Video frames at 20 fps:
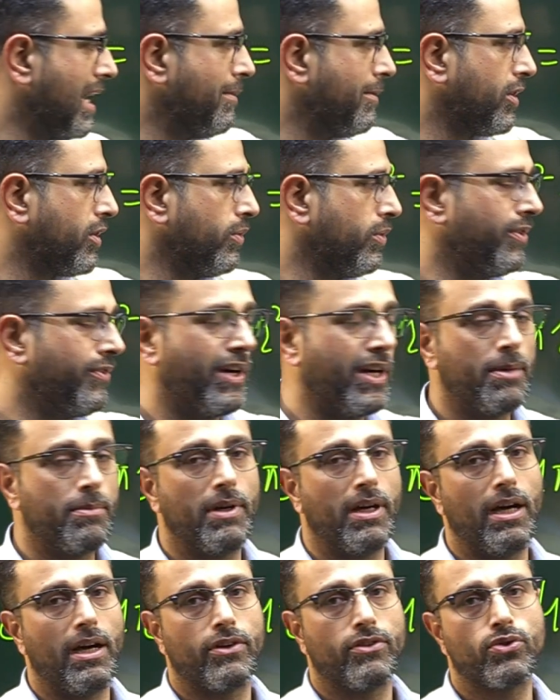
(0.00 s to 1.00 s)
gamma q divided
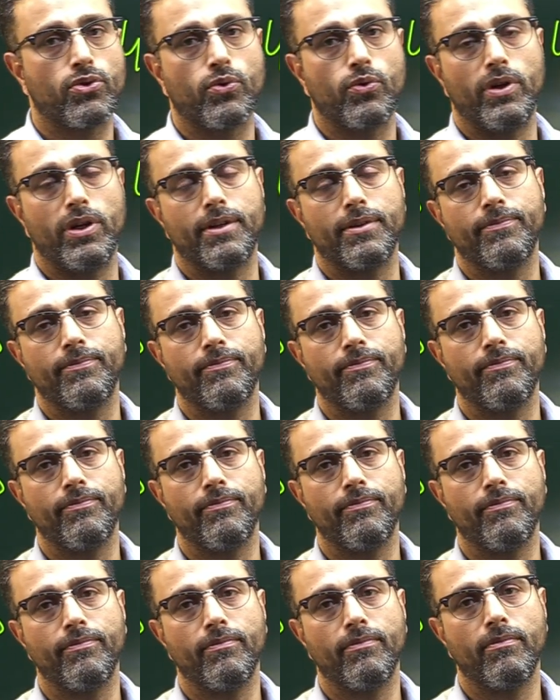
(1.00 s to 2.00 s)
by r square.
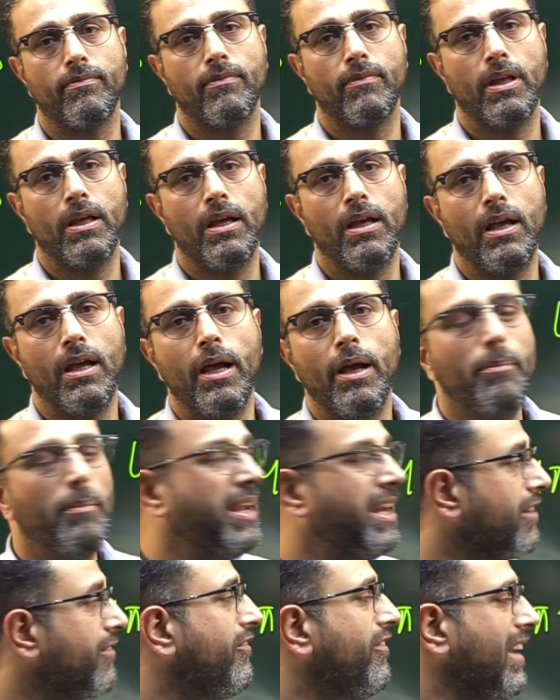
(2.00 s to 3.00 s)

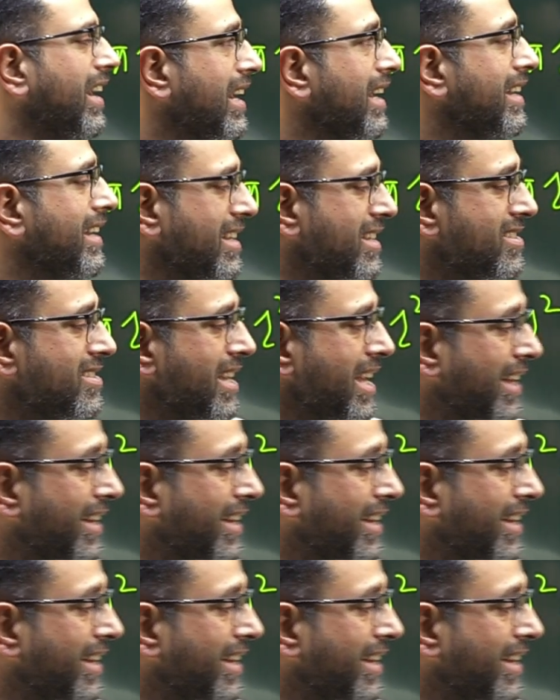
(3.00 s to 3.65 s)
Meaning field is